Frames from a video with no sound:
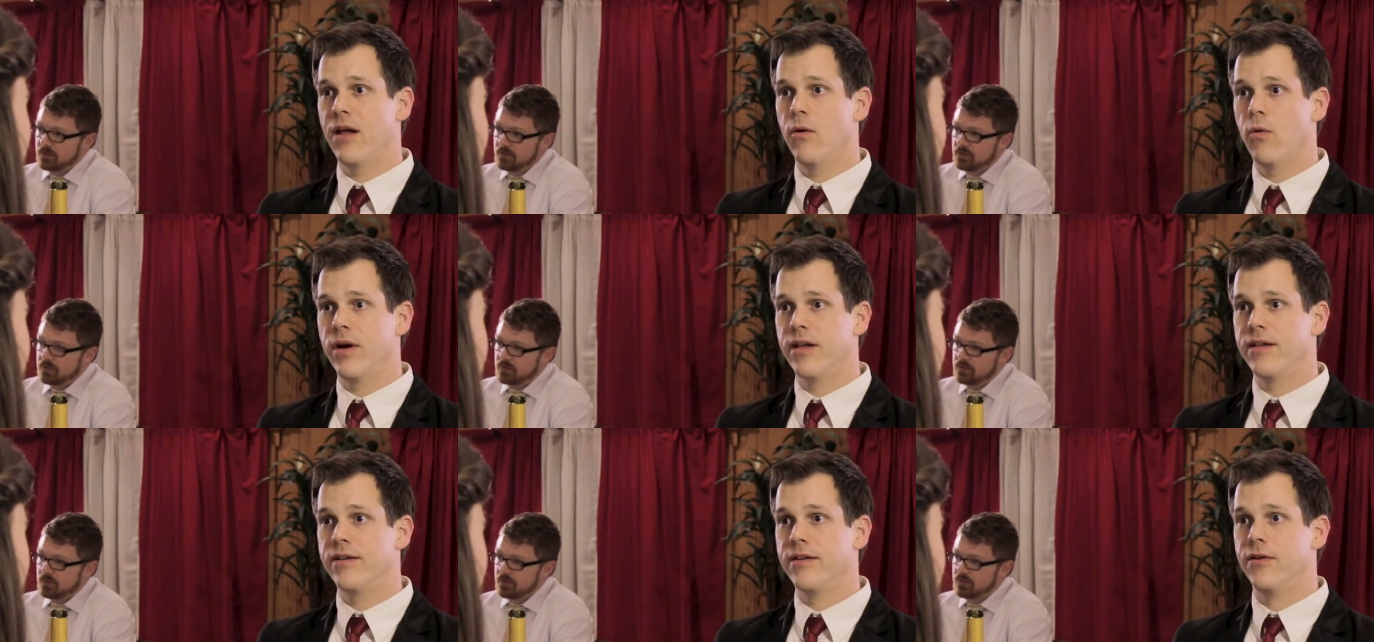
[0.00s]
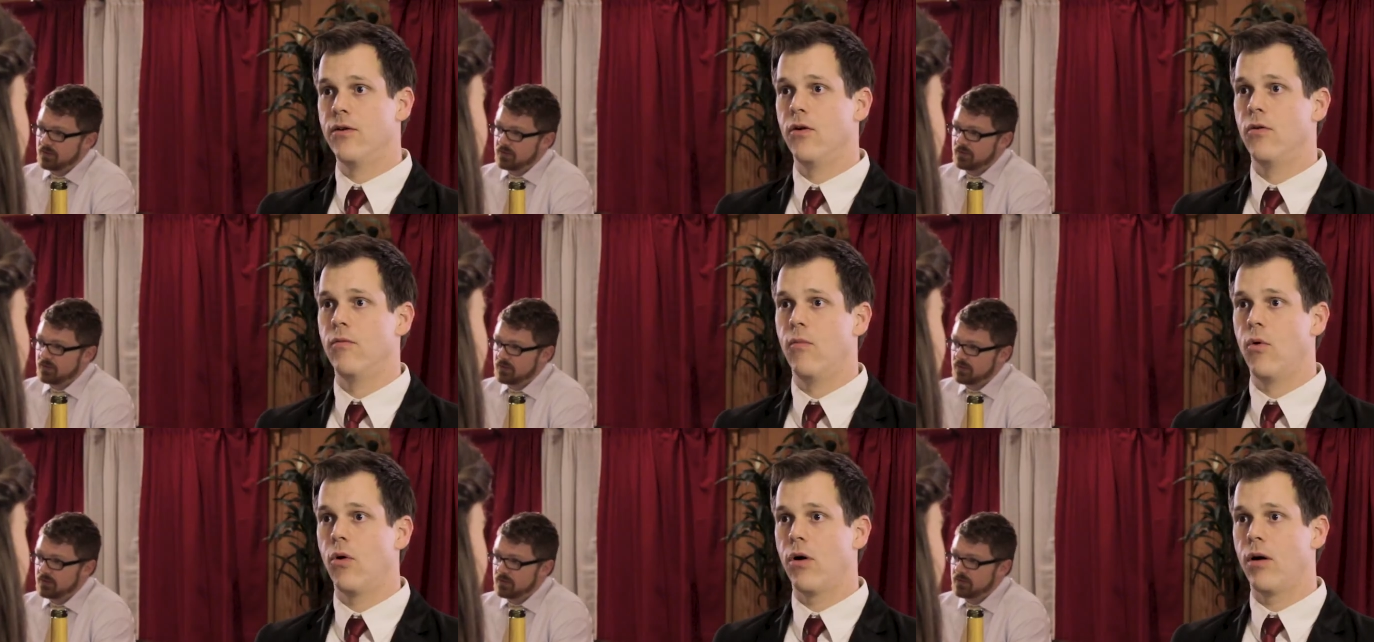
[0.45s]
Speaker 1: but I wanted to
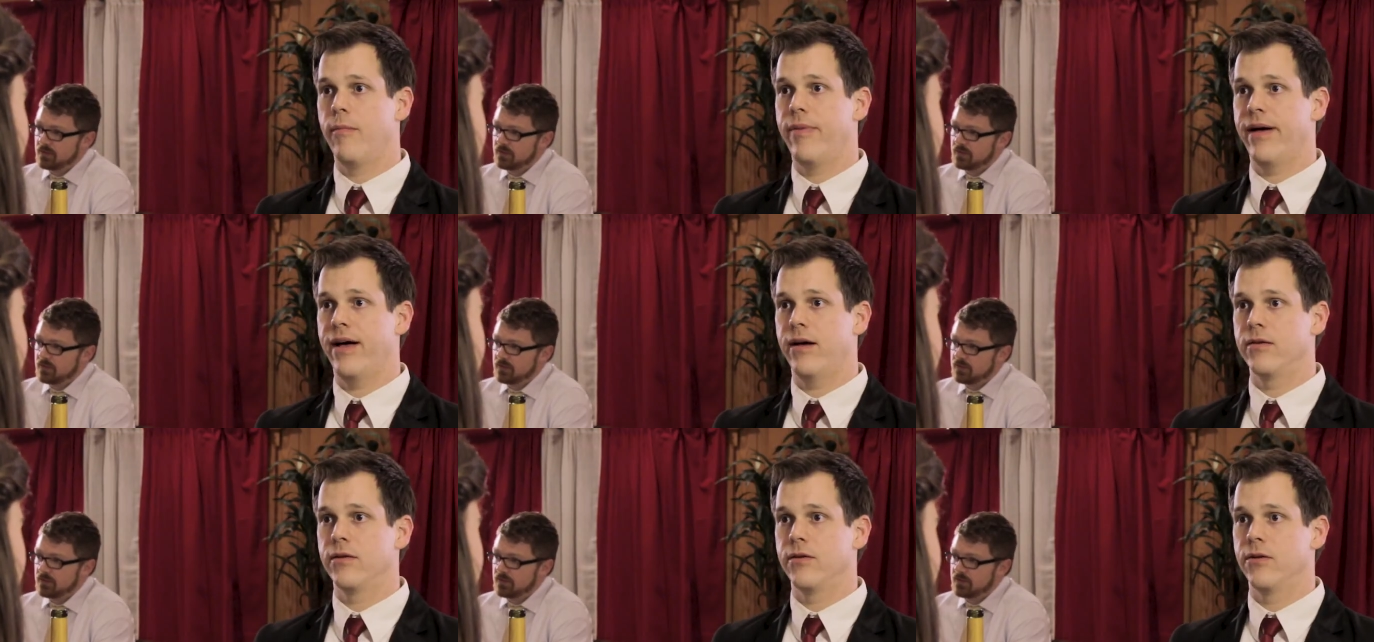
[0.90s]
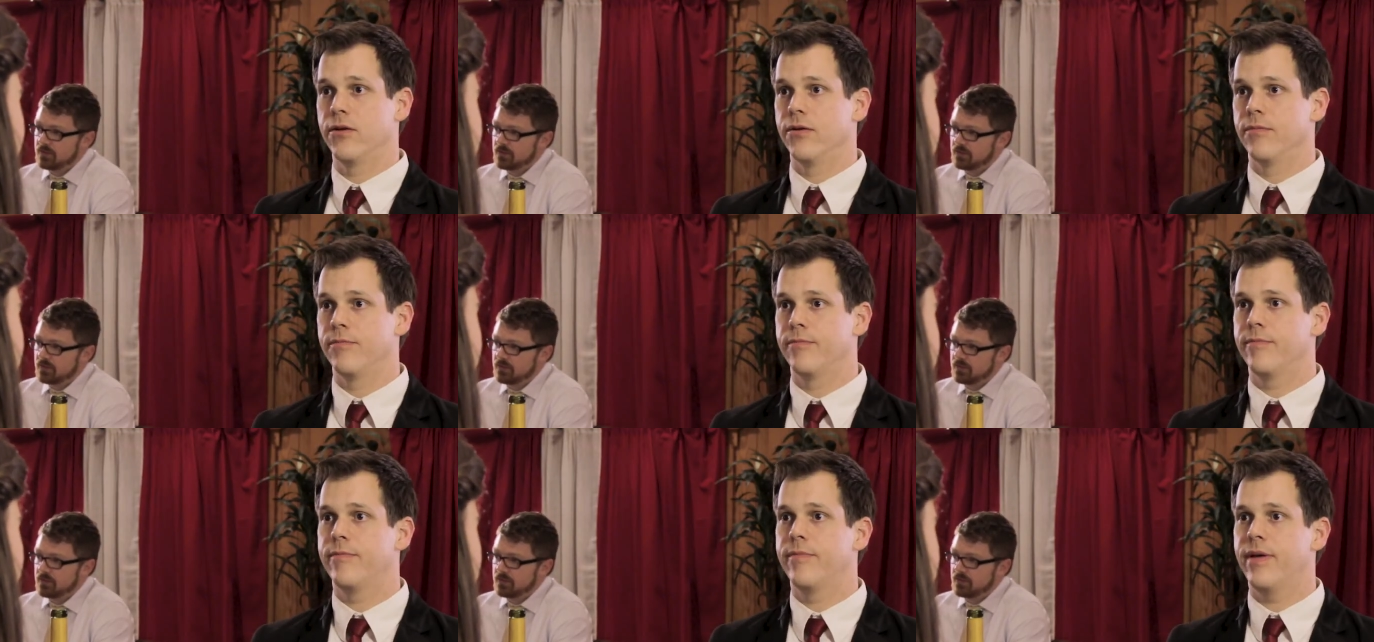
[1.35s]
know more about your
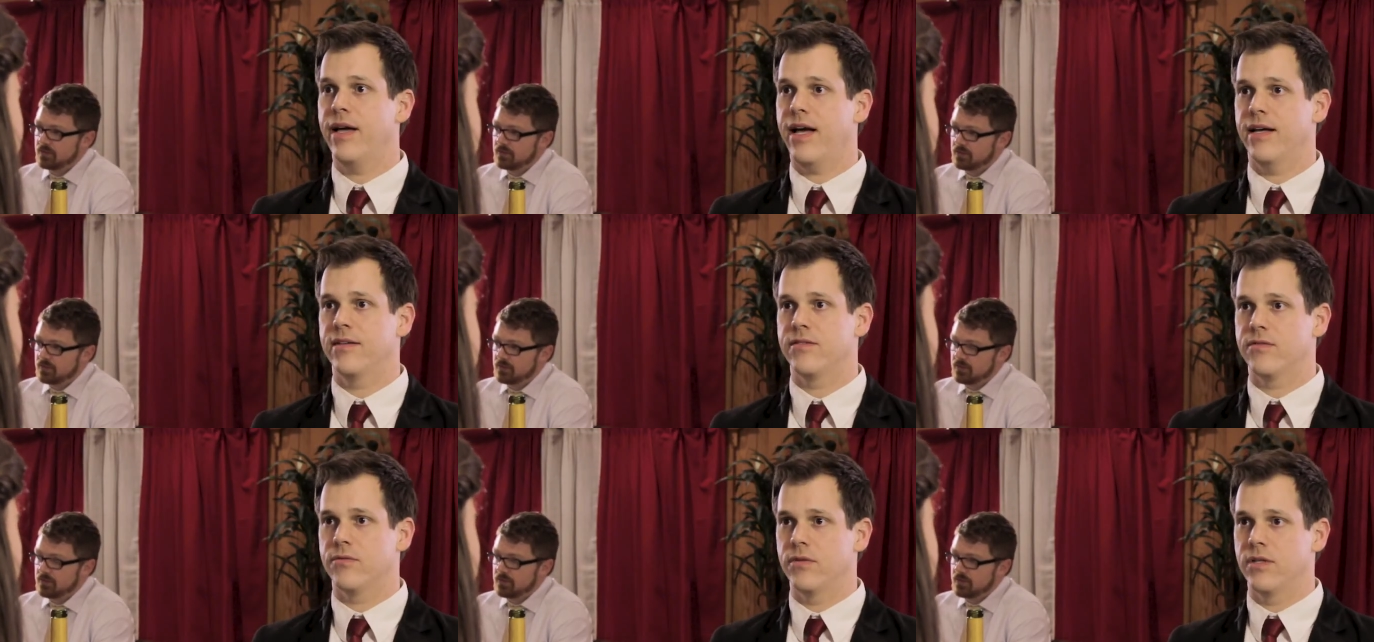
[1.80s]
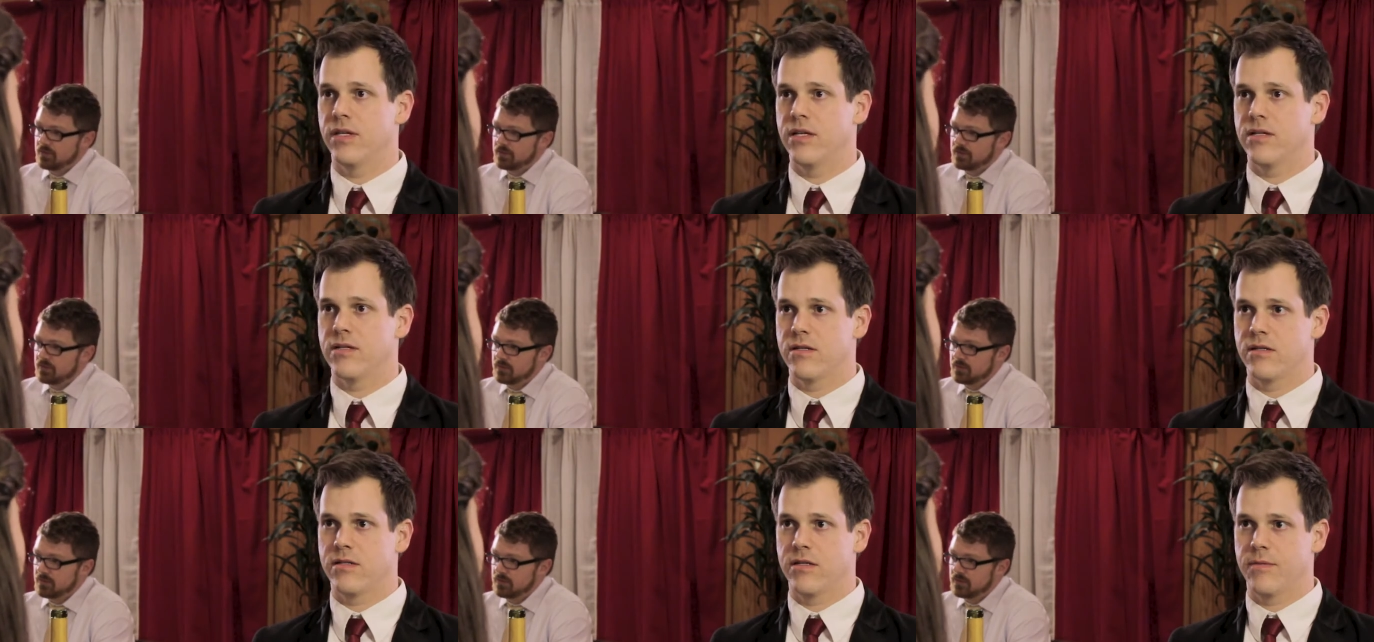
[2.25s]
past
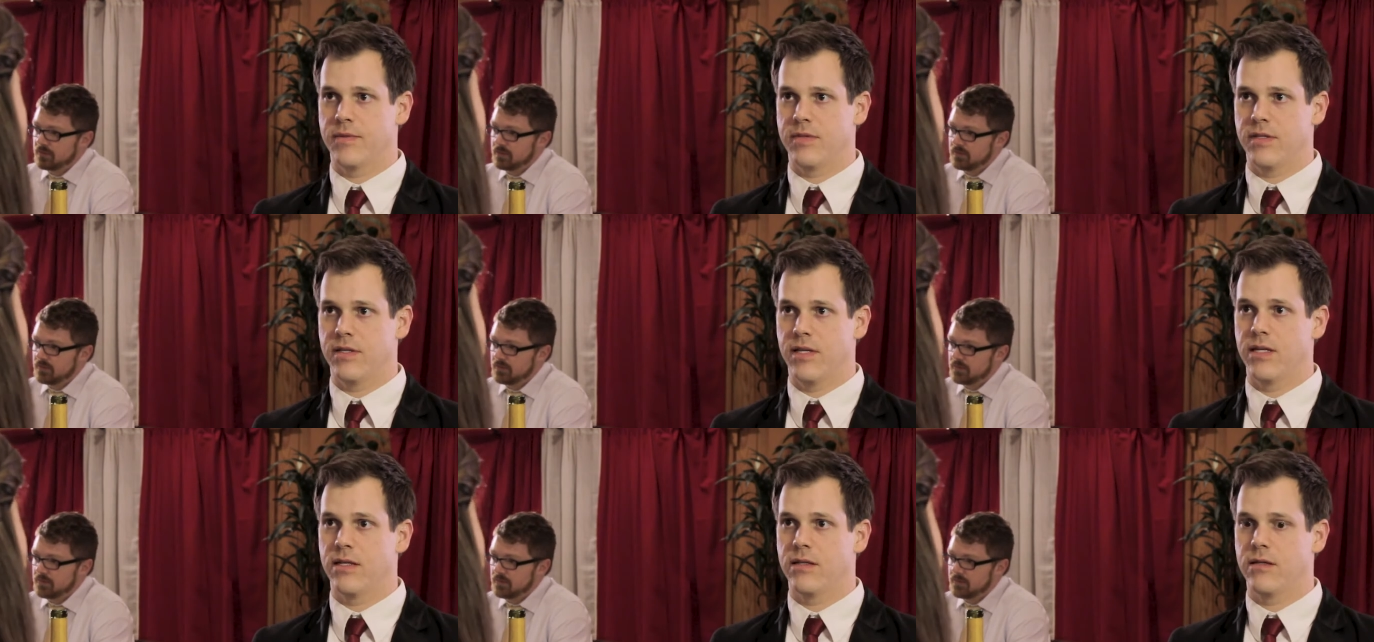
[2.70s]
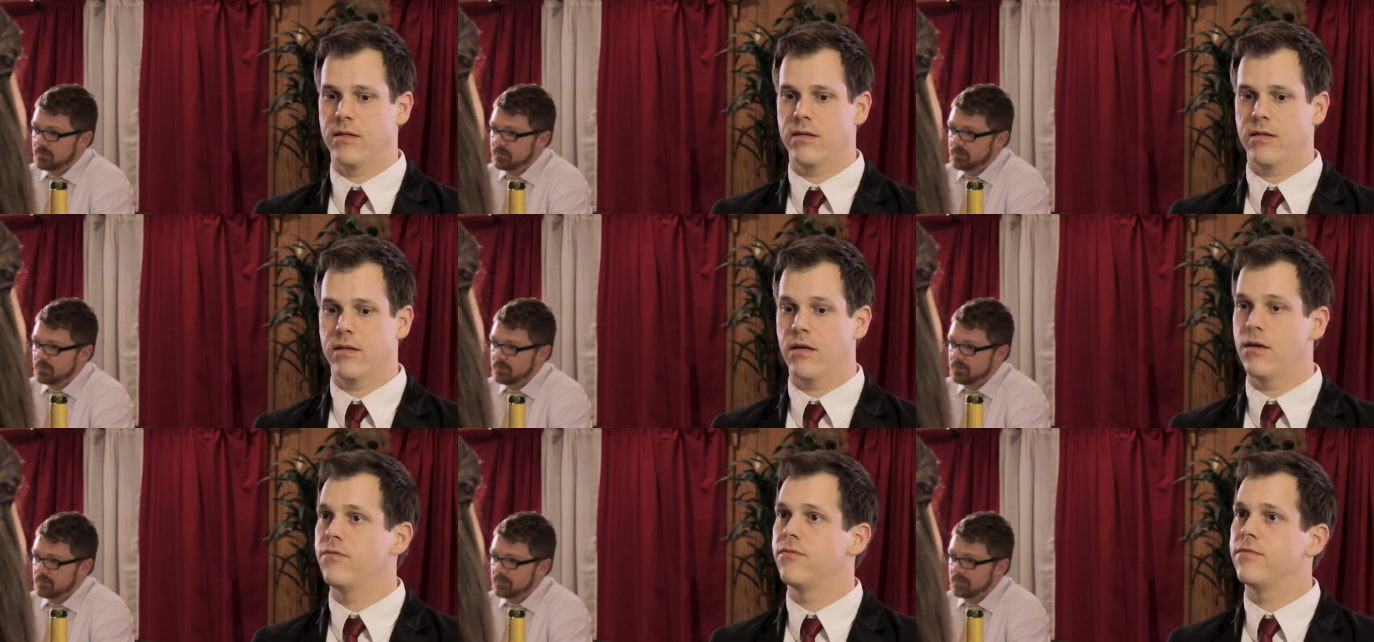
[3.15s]
relationships, like
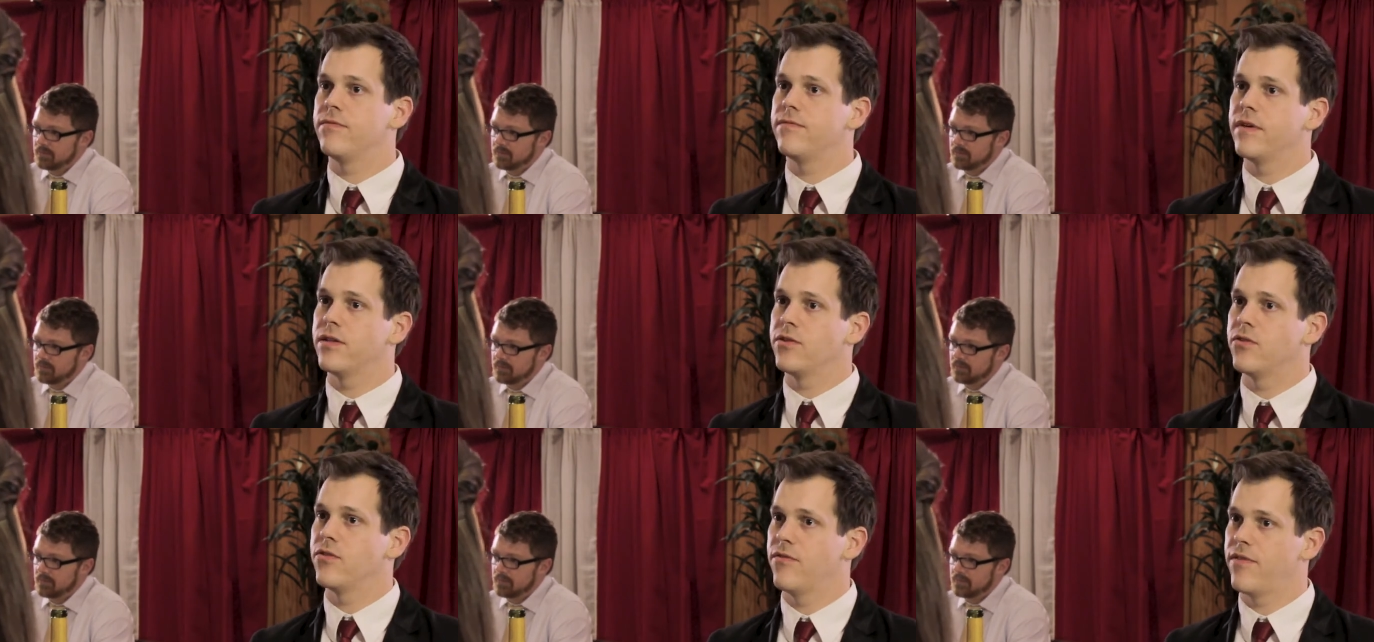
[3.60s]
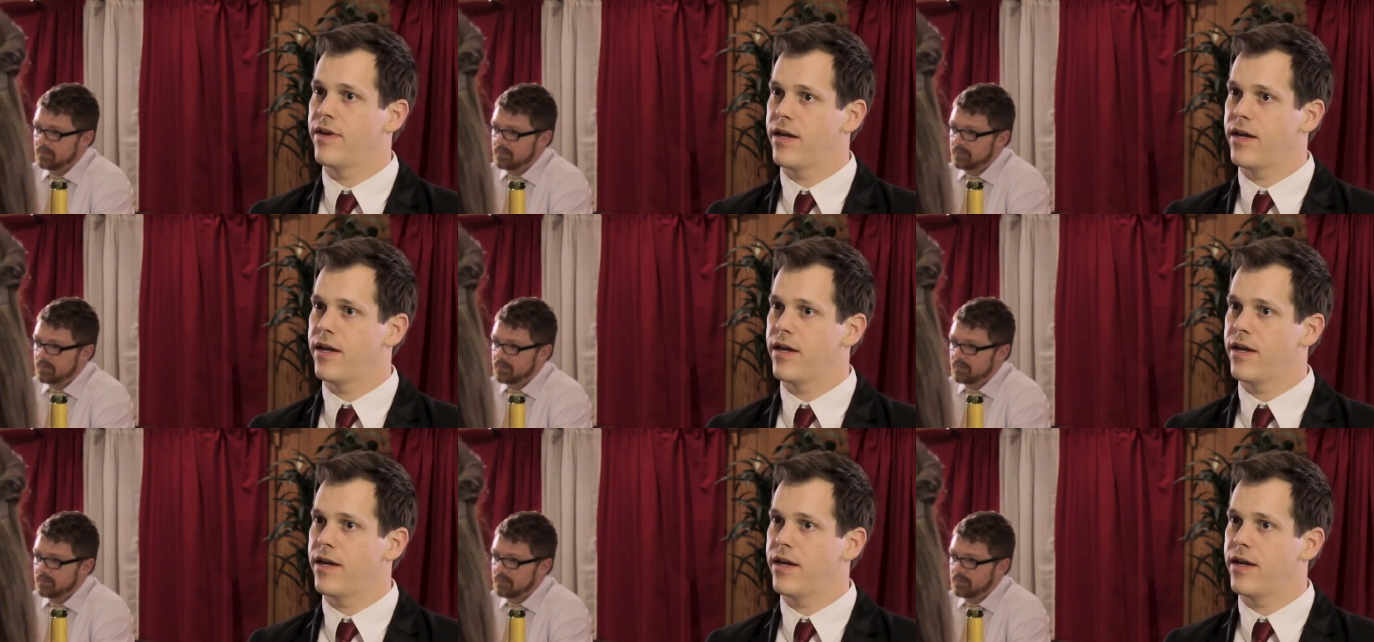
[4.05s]
Victor the